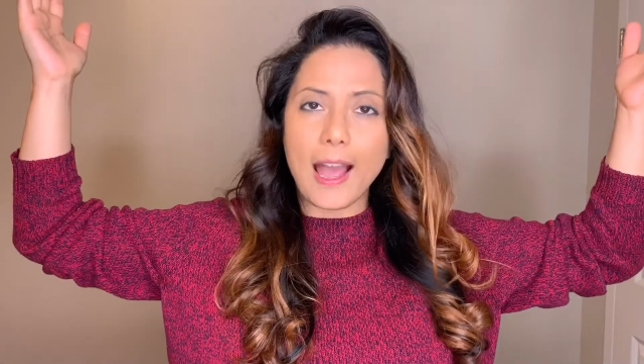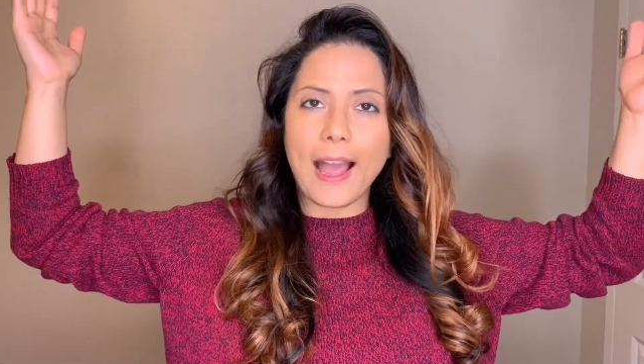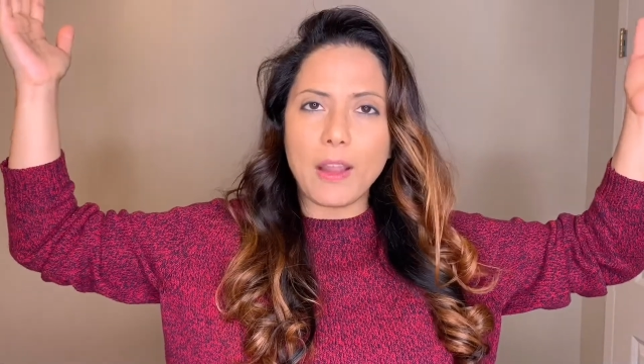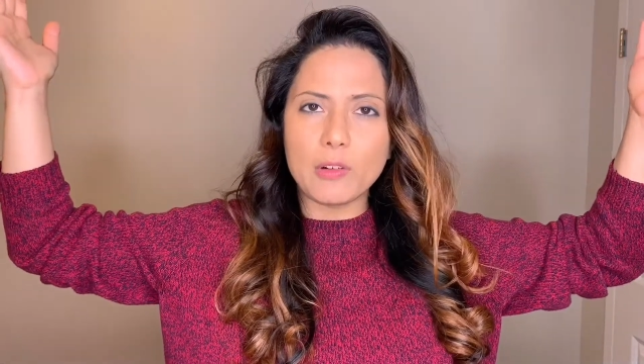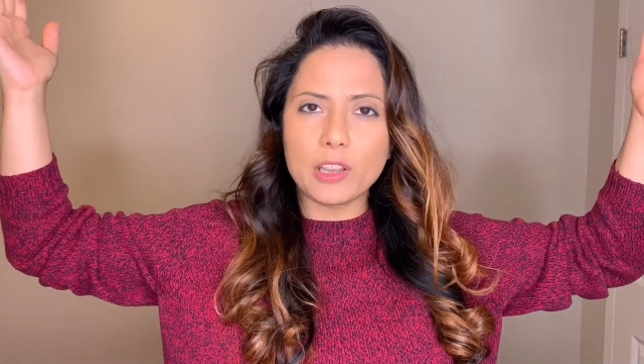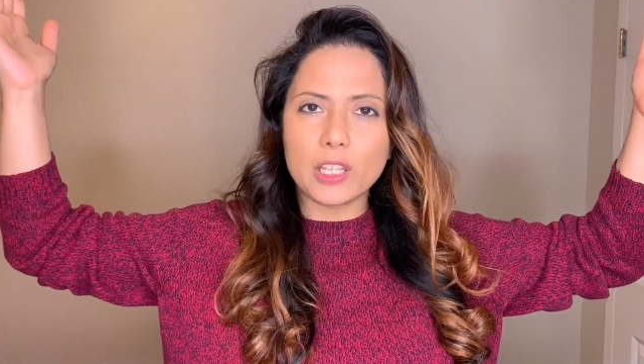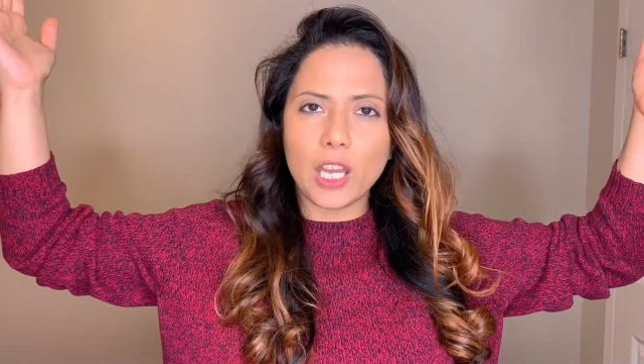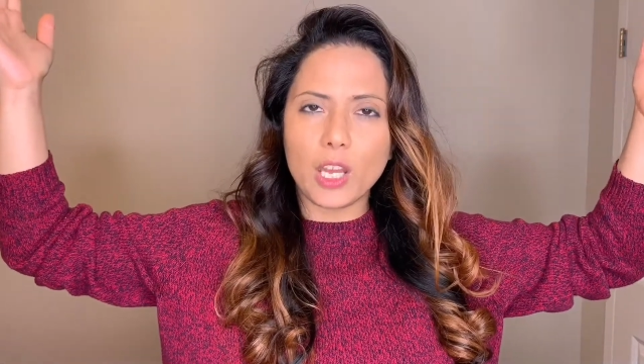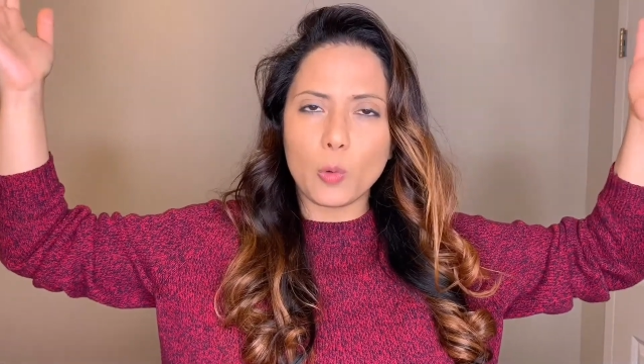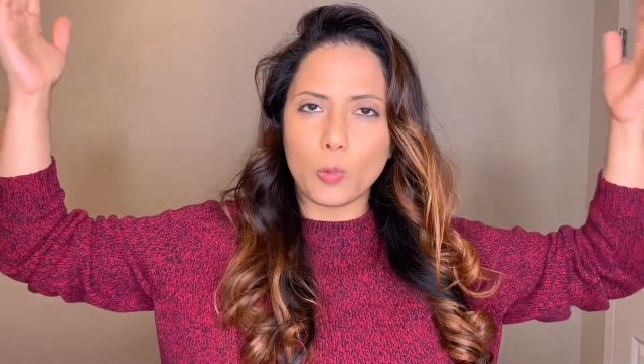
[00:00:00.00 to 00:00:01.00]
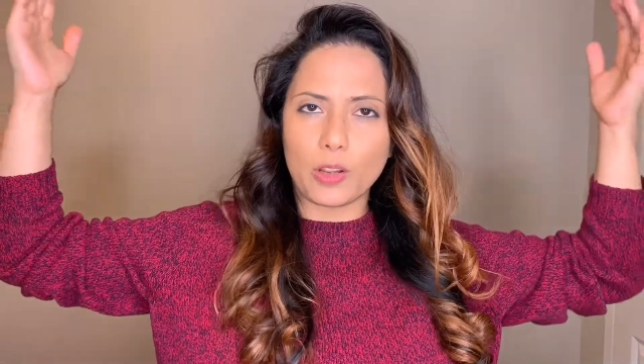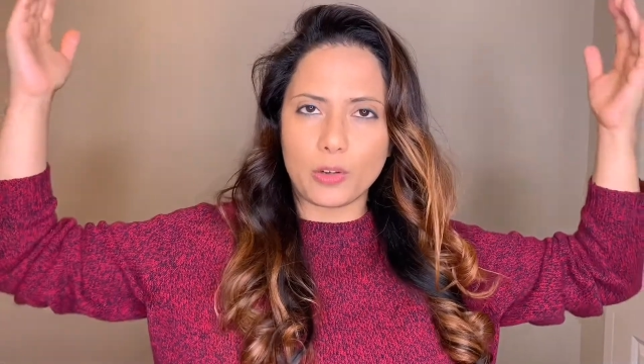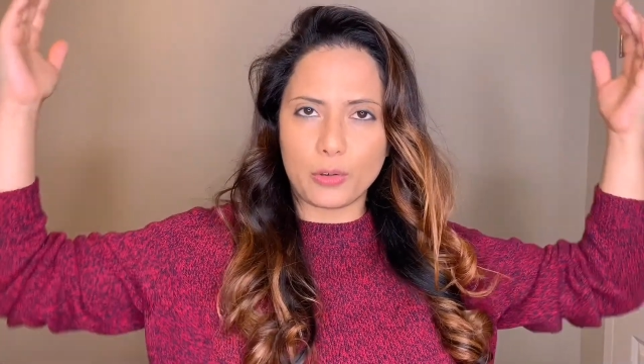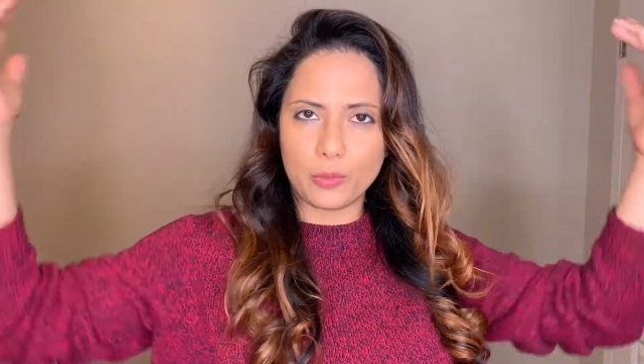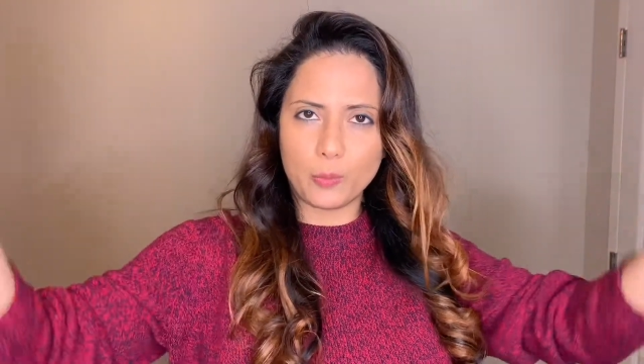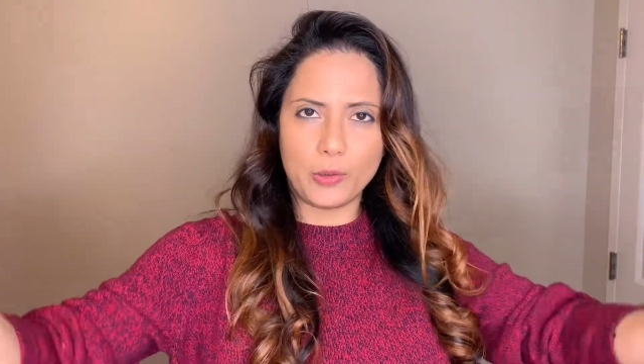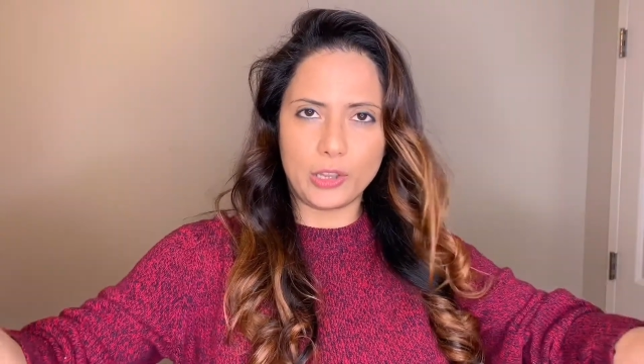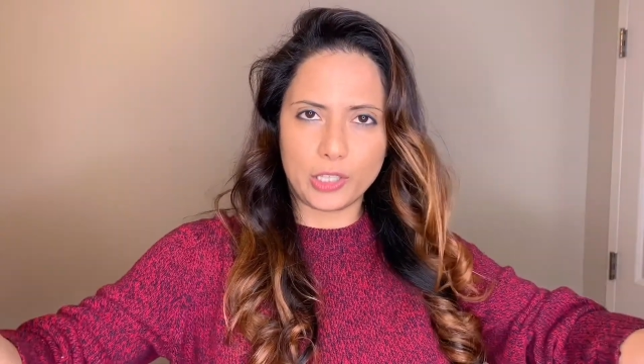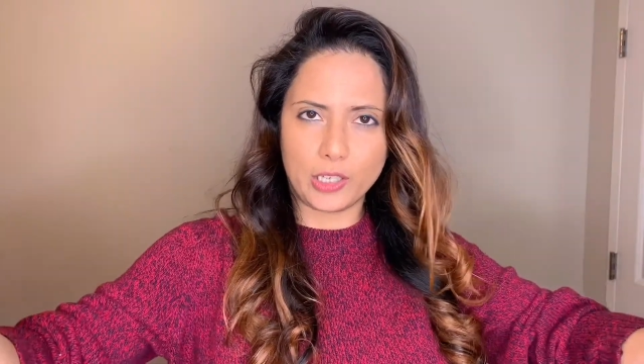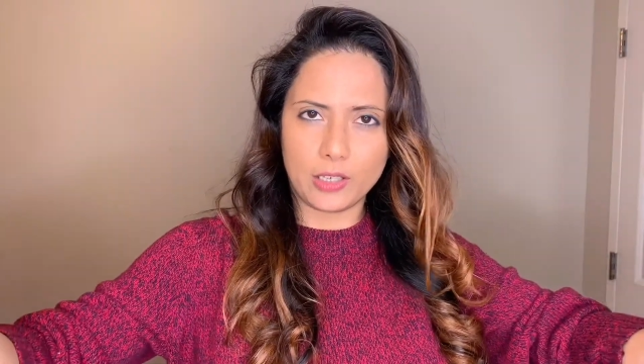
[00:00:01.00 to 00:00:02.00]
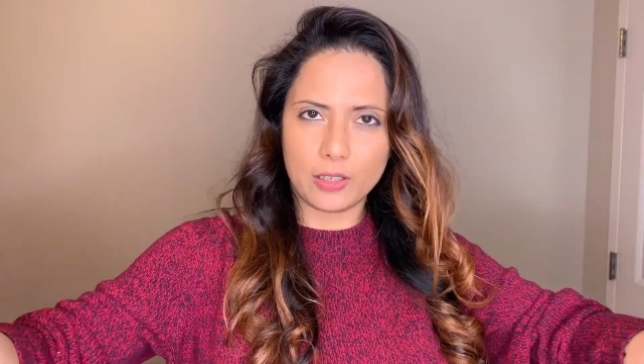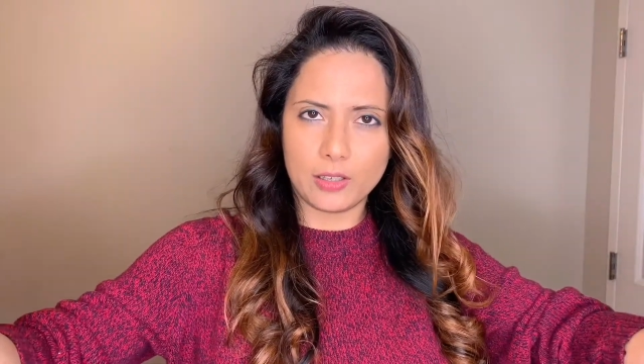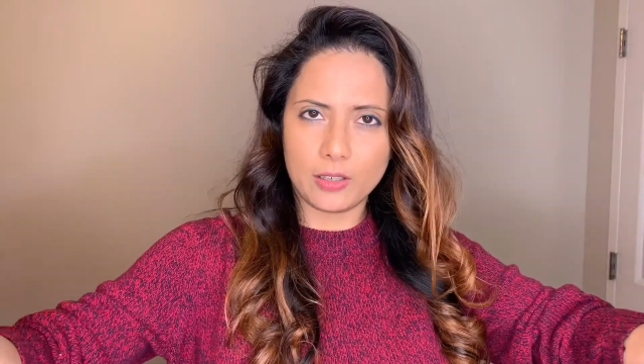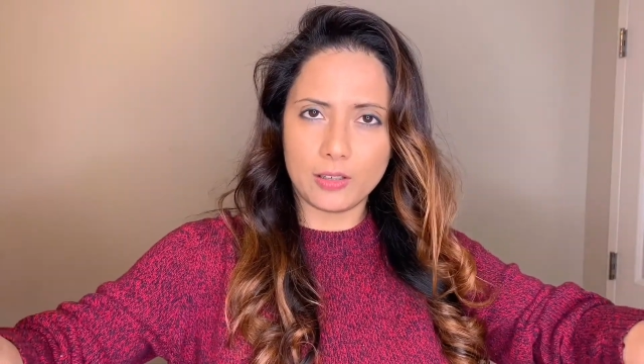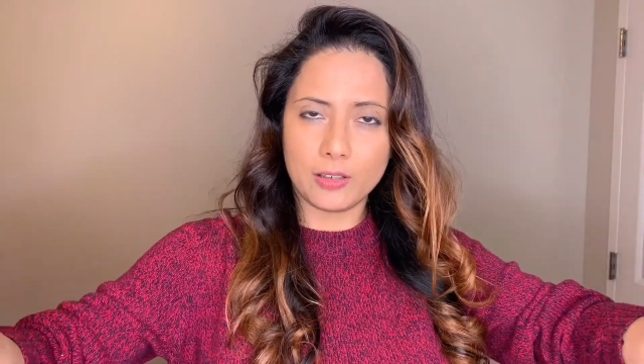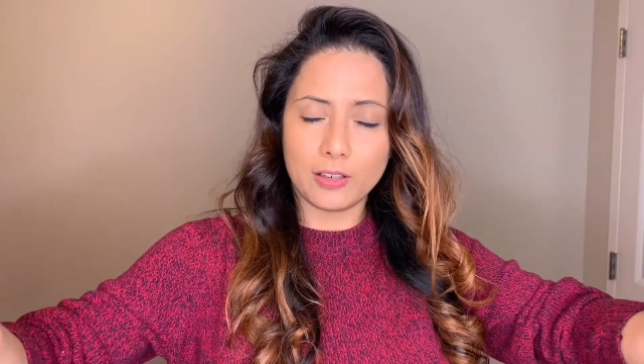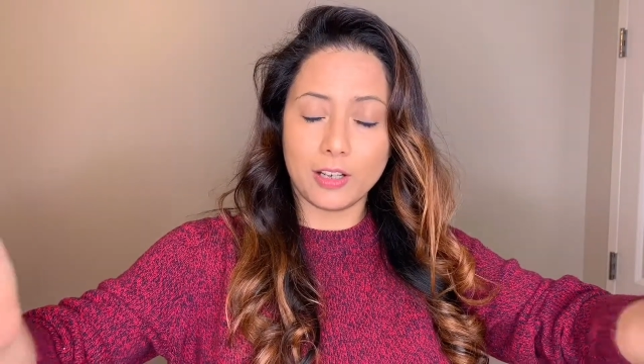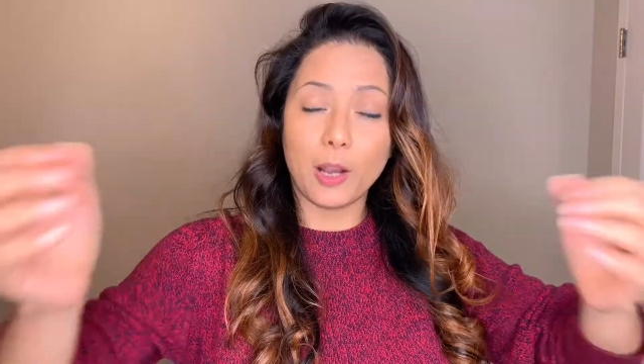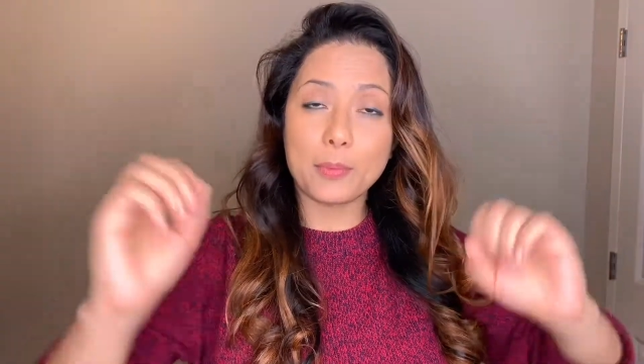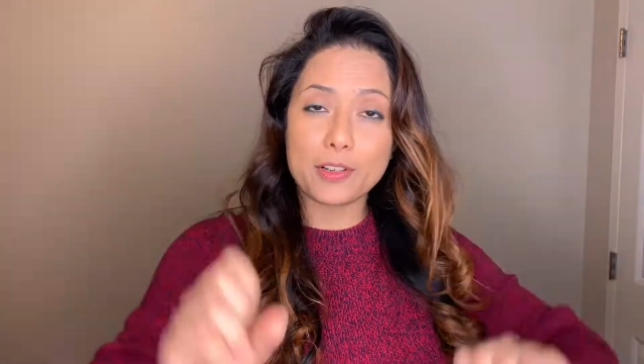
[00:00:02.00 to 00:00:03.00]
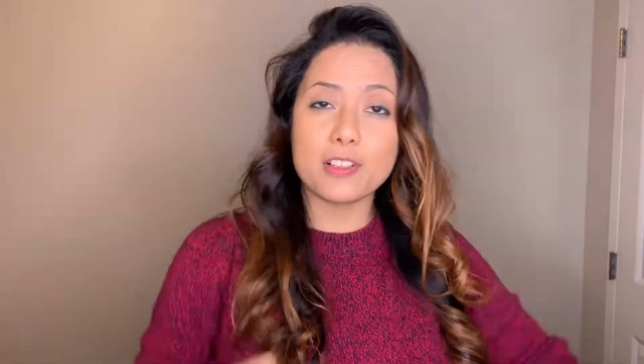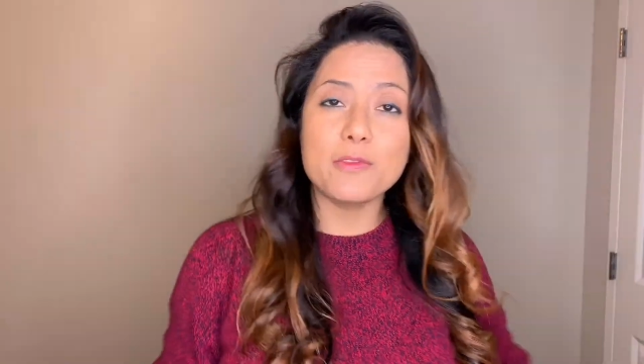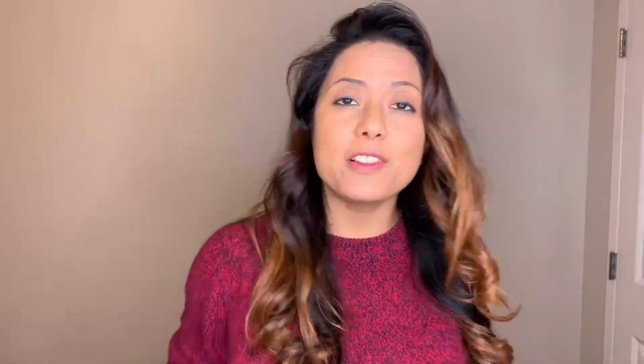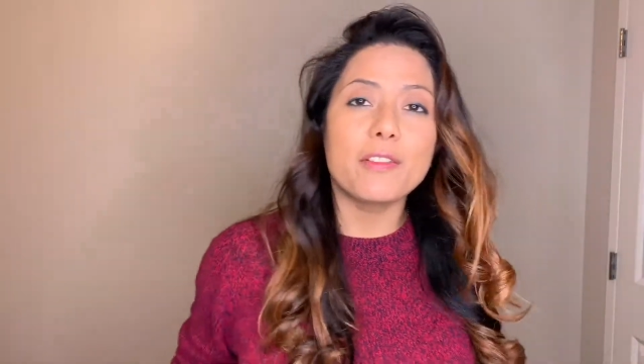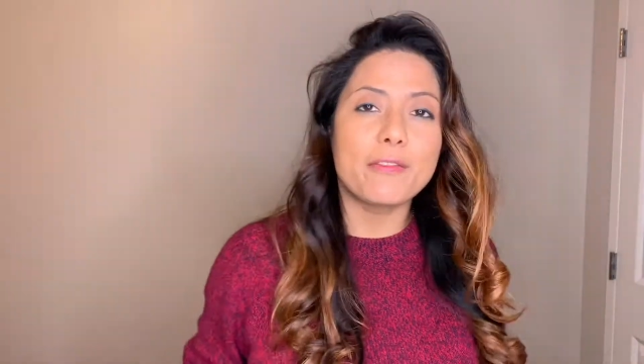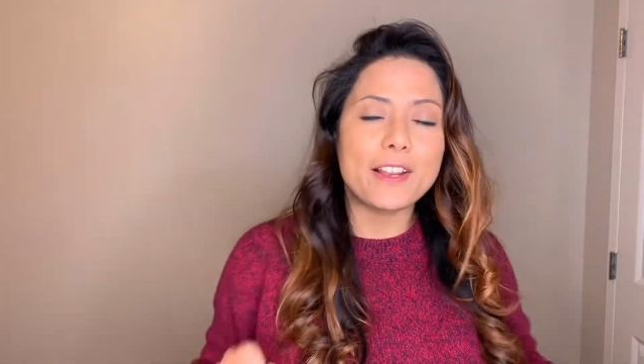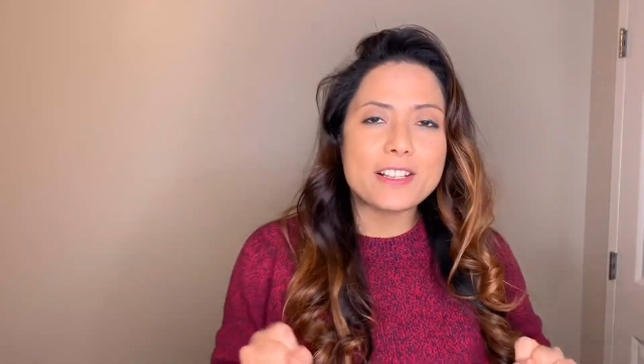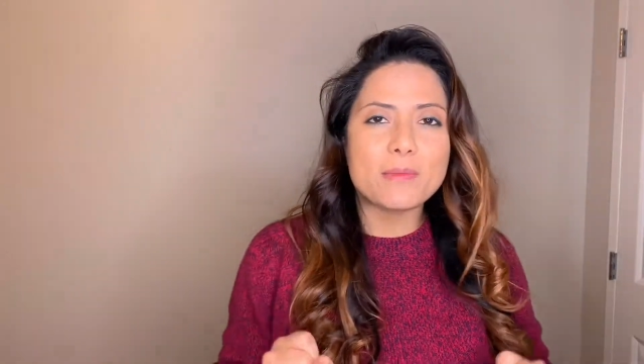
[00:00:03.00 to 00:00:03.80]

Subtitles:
I will think what group will think. A person with a fixed